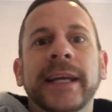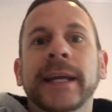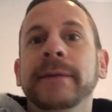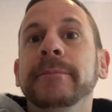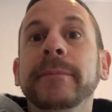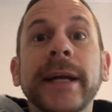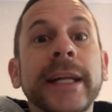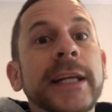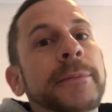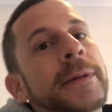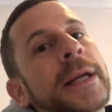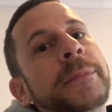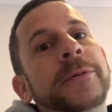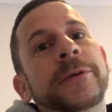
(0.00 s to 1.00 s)
And many
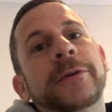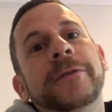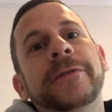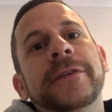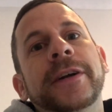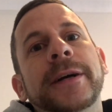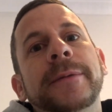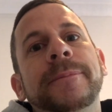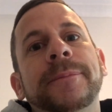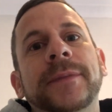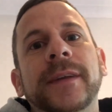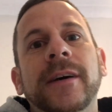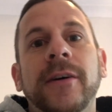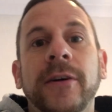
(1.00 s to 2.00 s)
people
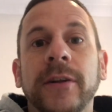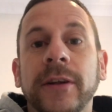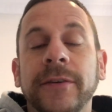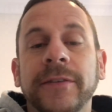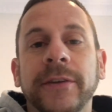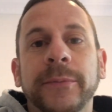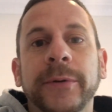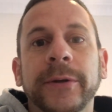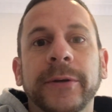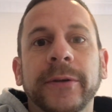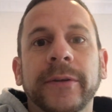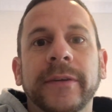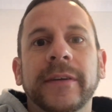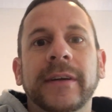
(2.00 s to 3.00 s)
from all over the
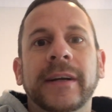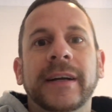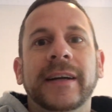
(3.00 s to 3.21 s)
world